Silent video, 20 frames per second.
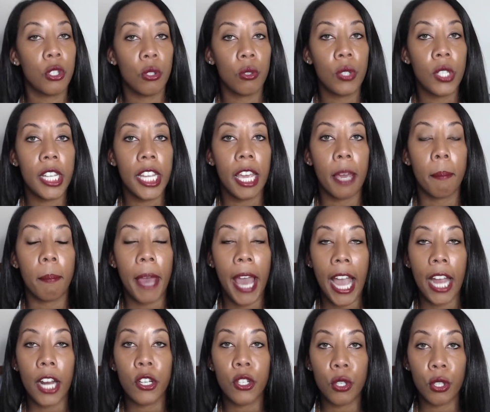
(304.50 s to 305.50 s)
you to get
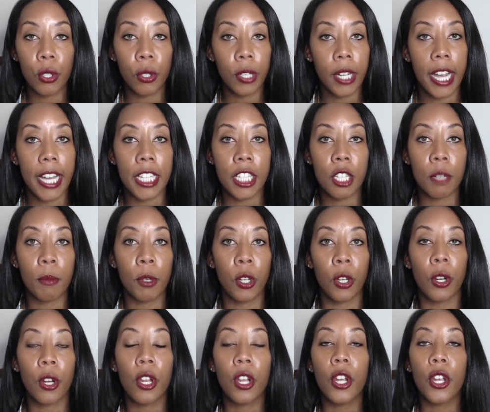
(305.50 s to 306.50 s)
back to your
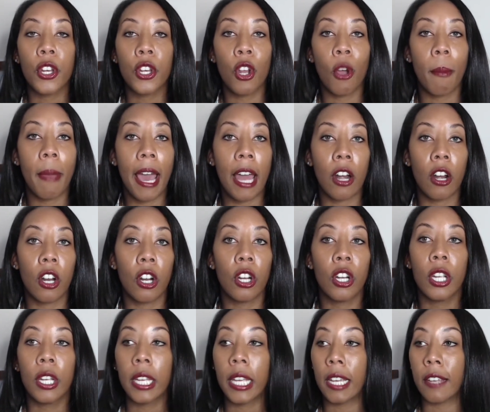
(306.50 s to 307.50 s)
customer no
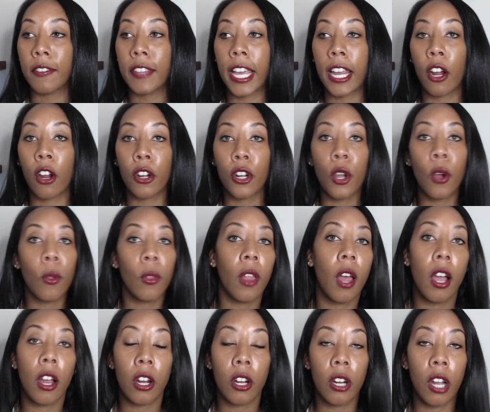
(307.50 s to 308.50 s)
matter if they are no
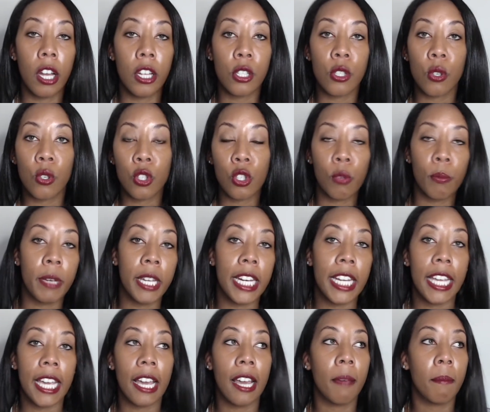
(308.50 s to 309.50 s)
longer on social
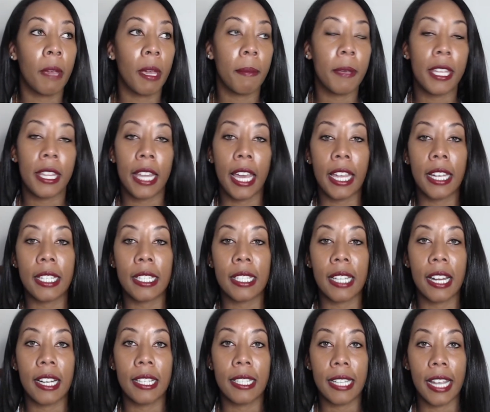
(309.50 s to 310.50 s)
media maybe they
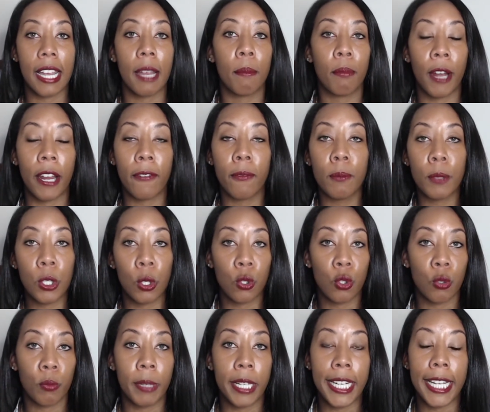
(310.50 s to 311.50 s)
decided to take a break from
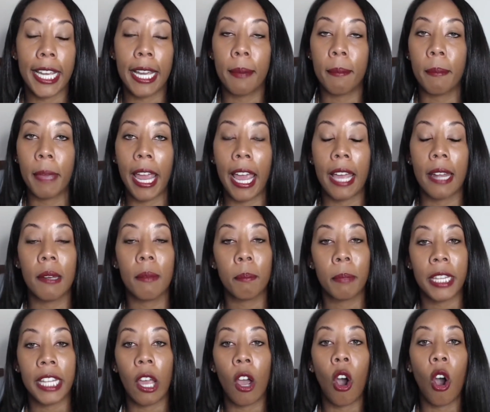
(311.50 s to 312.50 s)
social media and
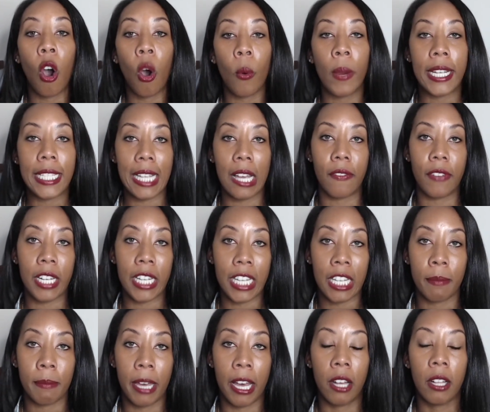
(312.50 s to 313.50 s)
but they always have an
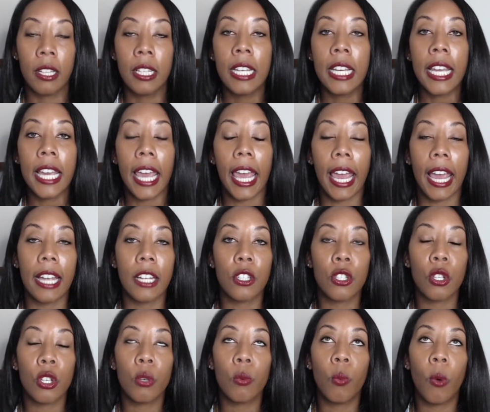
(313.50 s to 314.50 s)
email and
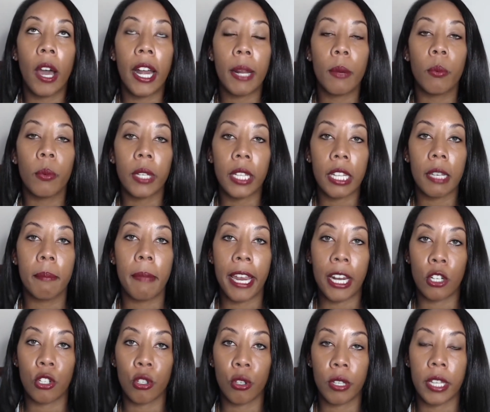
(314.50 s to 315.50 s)
so you want to really
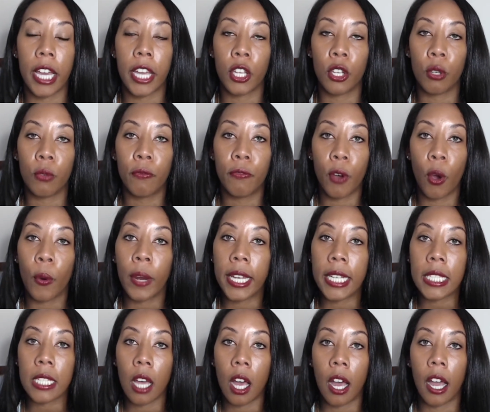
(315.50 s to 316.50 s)
make sure that you
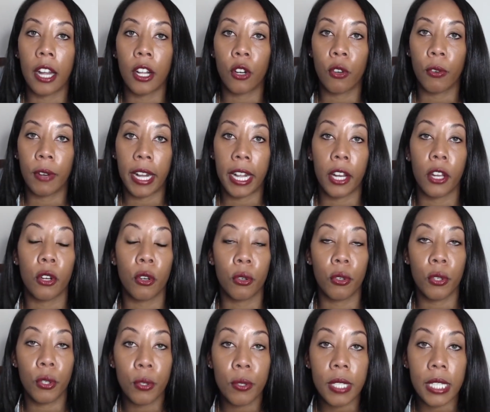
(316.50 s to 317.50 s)
focus on creating your
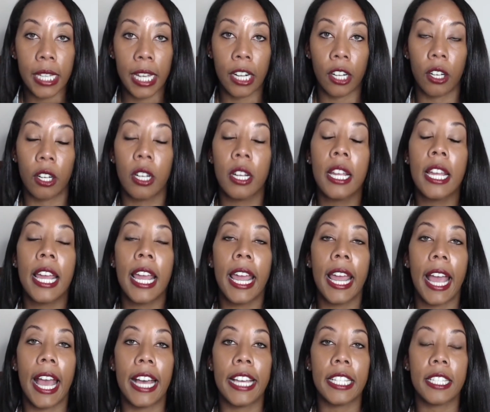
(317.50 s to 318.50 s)
newsletter
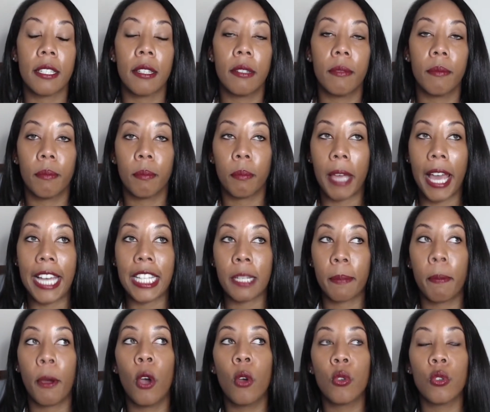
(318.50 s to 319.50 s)
as as
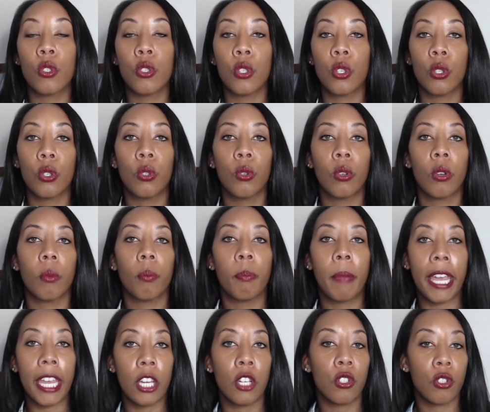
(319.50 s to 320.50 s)
opposed to
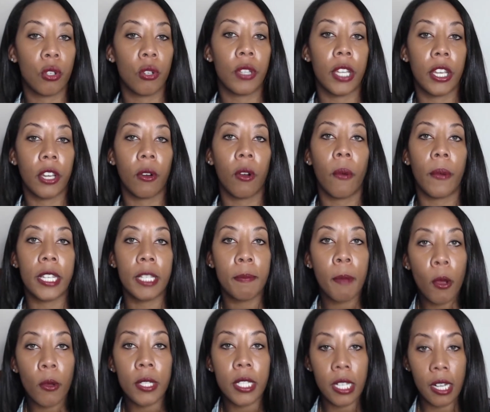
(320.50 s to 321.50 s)
making sure that you're always
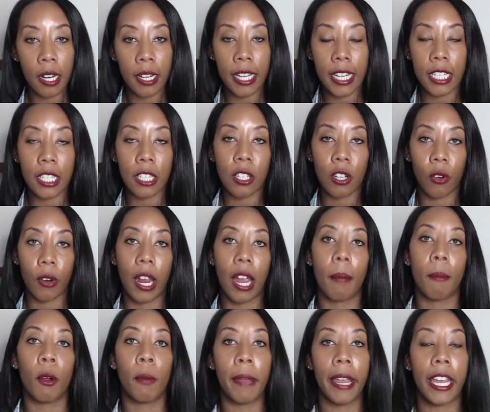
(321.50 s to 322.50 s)
posting on
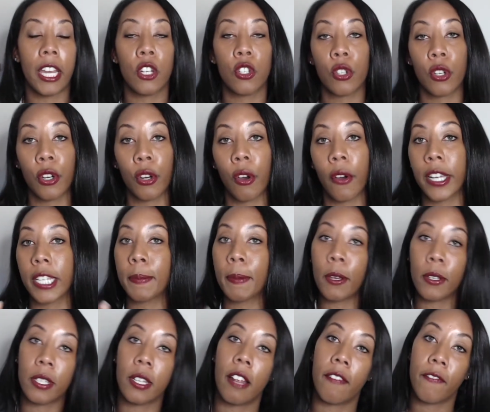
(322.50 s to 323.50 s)
Instagram or making sure you're always
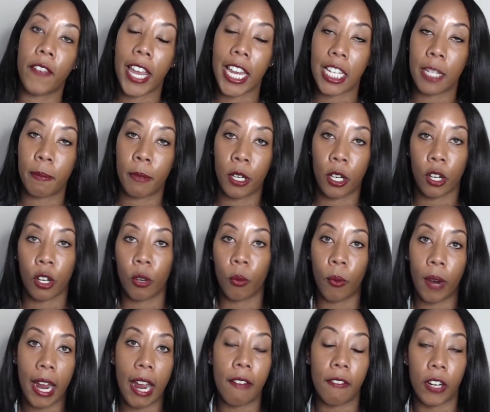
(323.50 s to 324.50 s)
posting on Facebook or
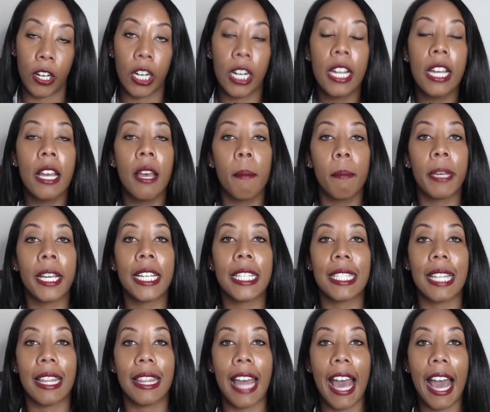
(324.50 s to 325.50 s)
wherever,
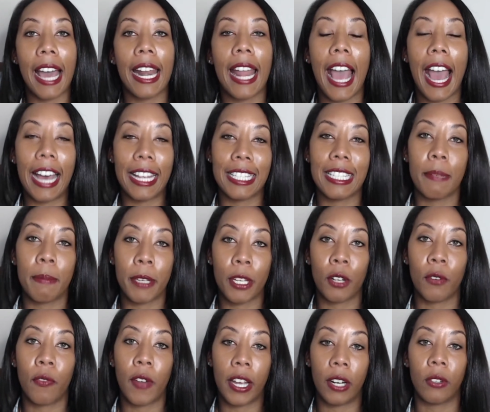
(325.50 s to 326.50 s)
because that has to be
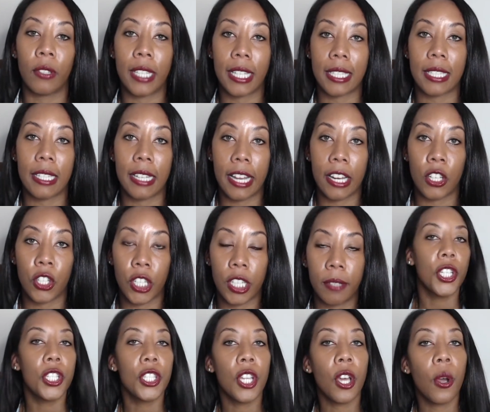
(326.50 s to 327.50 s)
your final
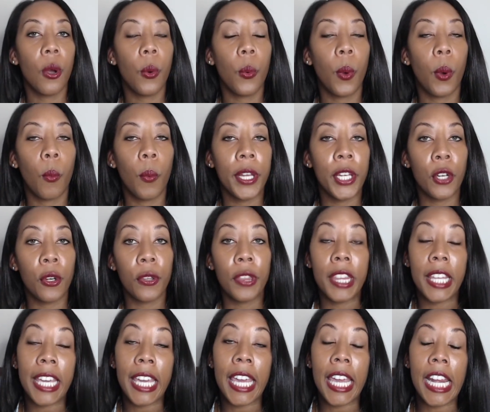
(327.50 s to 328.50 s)
destination. So, when you're
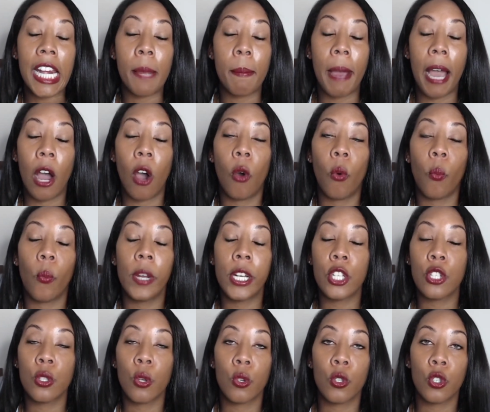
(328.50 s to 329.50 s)
thinking about
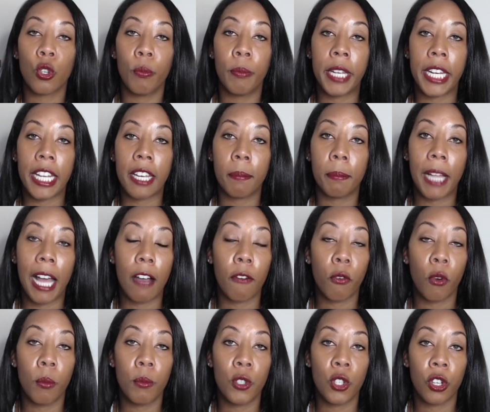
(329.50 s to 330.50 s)
which social media
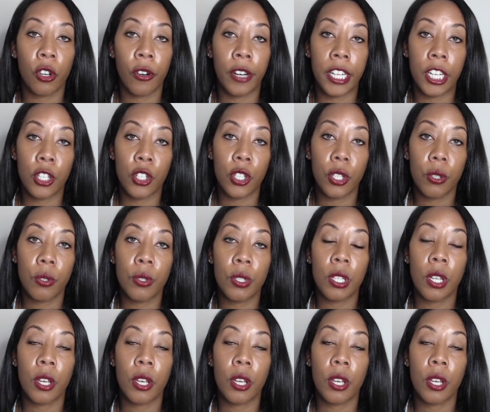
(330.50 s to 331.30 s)
platforms you're going to choose,